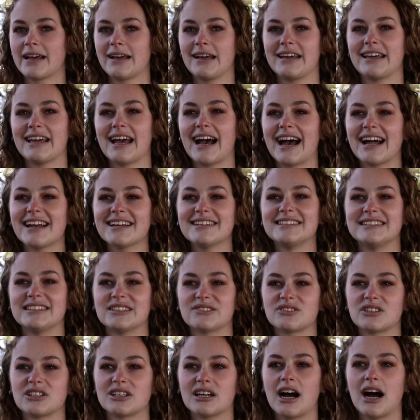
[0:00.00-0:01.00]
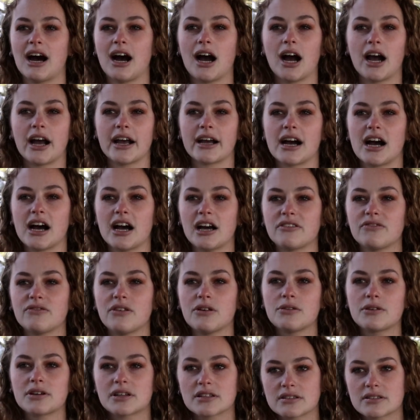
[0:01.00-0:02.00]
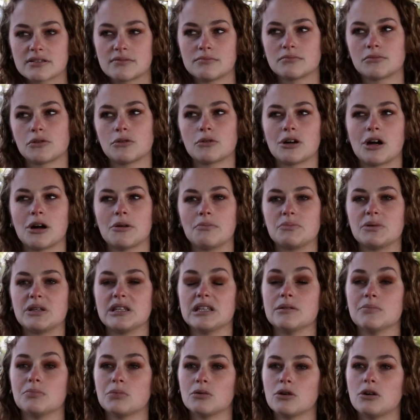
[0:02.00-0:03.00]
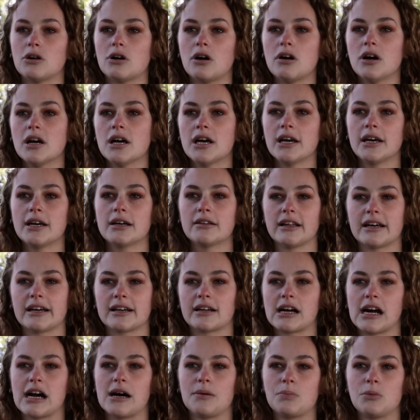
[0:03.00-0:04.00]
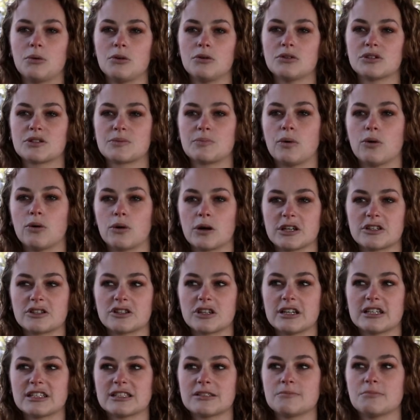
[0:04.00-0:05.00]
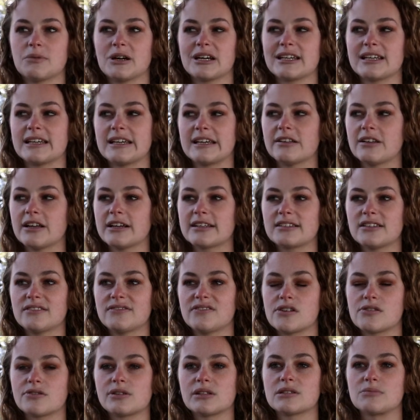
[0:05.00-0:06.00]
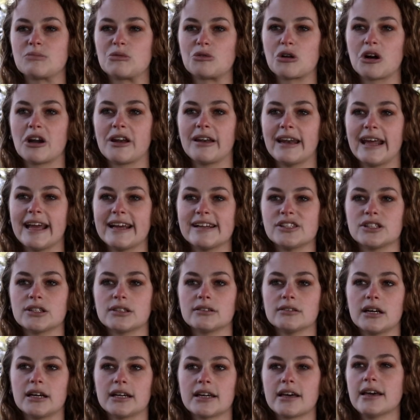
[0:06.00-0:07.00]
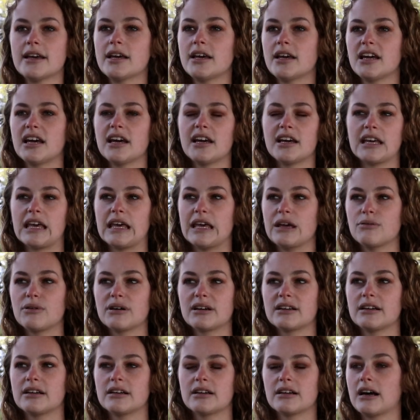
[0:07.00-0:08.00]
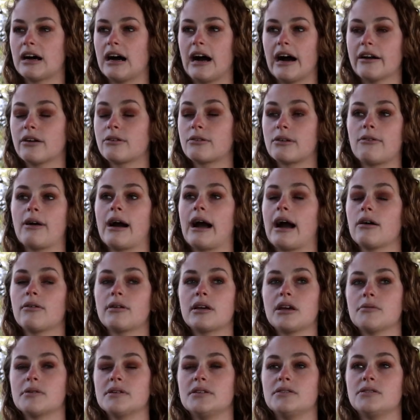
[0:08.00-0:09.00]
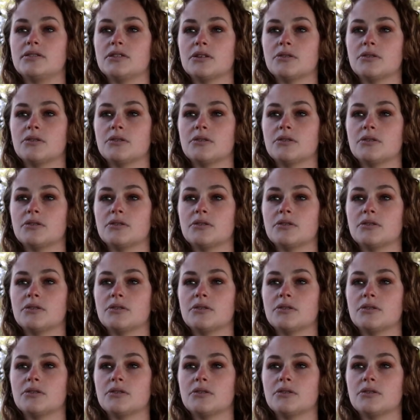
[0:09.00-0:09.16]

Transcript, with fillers: He had a different eye. I focused more on people, like couples, portraits, but he liked to focus more on nature. Like he would I don't know how he would